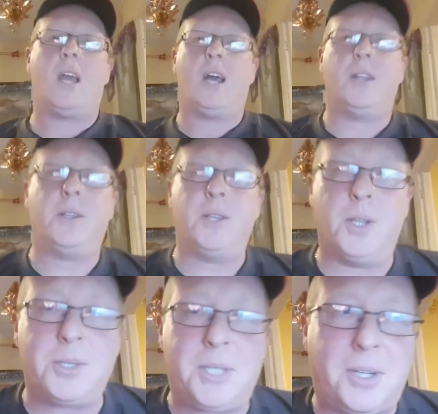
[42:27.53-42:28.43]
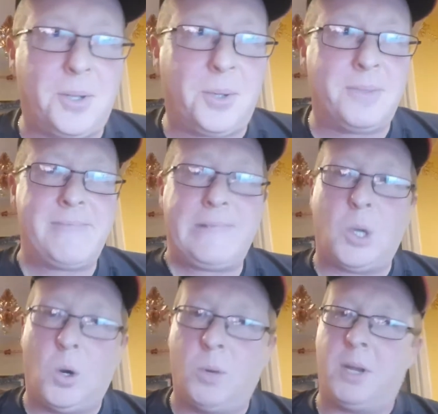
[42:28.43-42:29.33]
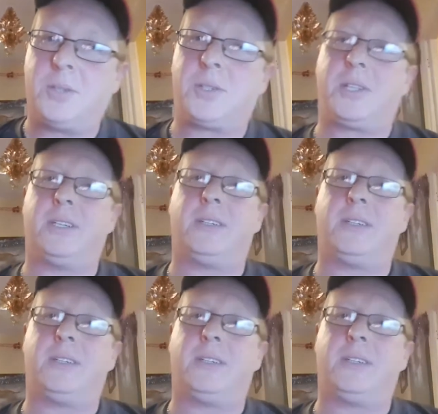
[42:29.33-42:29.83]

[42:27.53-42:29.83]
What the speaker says: Not Digger Dawn. Almost.